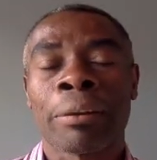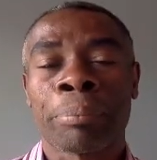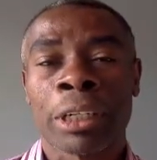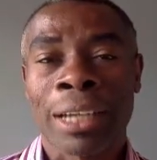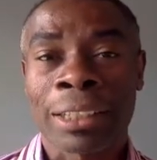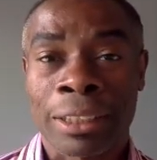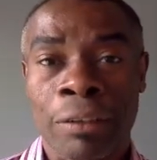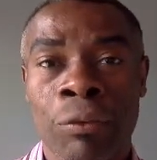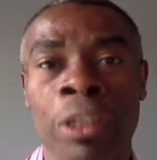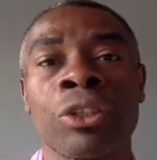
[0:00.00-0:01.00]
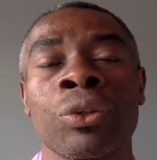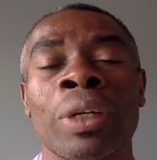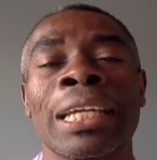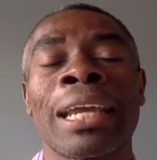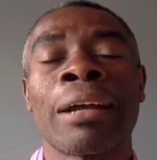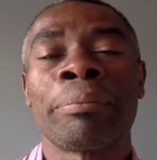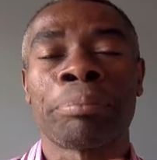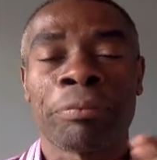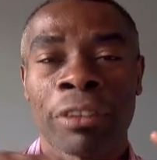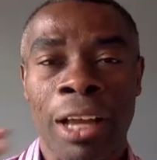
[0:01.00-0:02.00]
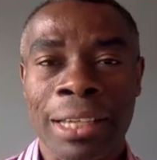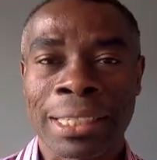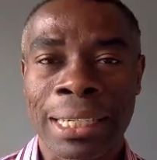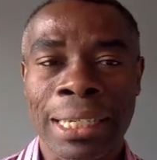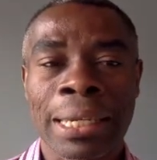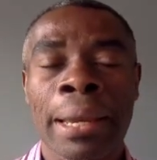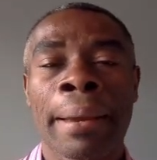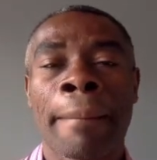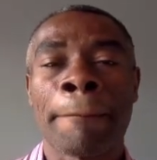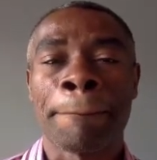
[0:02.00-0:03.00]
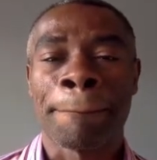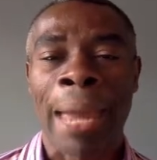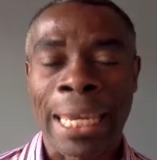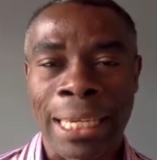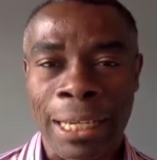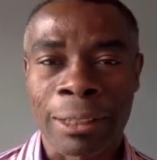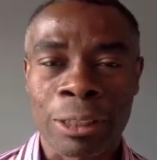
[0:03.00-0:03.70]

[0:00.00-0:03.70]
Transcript: productive when you're doing Velocity Banking.